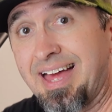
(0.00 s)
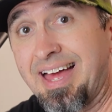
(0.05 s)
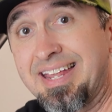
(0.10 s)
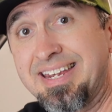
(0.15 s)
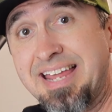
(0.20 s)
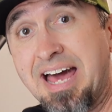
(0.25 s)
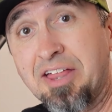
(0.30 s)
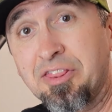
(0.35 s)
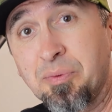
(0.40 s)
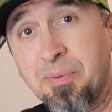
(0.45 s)

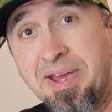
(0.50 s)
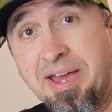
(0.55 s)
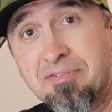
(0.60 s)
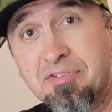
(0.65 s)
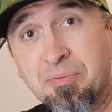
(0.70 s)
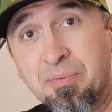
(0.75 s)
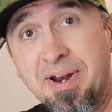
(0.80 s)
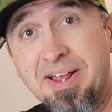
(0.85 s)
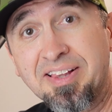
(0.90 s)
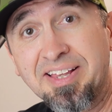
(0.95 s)
Now that we have
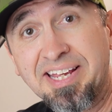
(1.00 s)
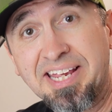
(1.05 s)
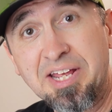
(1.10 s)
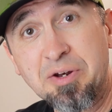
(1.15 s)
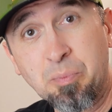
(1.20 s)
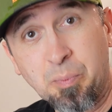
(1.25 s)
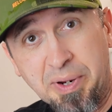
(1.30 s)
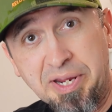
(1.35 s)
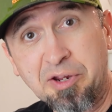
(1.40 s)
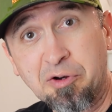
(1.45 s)
the railing
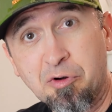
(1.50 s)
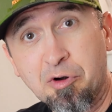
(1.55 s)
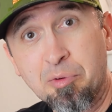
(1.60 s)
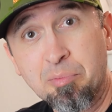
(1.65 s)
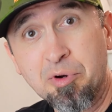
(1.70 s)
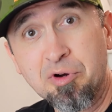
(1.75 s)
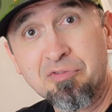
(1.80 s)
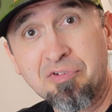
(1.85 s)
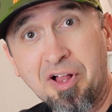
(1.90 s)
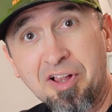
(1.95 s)
in, we can
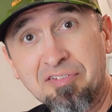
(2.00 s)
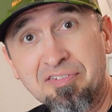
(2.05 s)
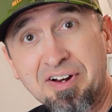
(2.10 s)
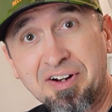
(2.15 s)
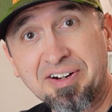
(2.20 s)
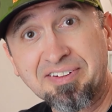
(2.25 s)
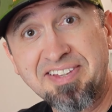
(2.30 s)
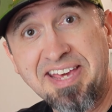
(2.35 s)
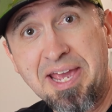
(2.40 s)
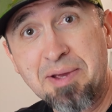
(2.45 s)
remove all of our
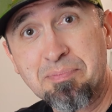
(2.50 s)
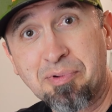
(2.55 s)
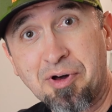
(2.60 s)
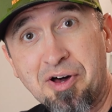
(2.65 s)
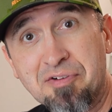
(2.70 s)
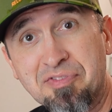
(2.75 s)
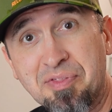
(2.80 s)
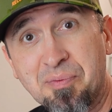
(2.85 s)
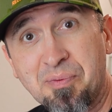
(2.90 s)
tape off the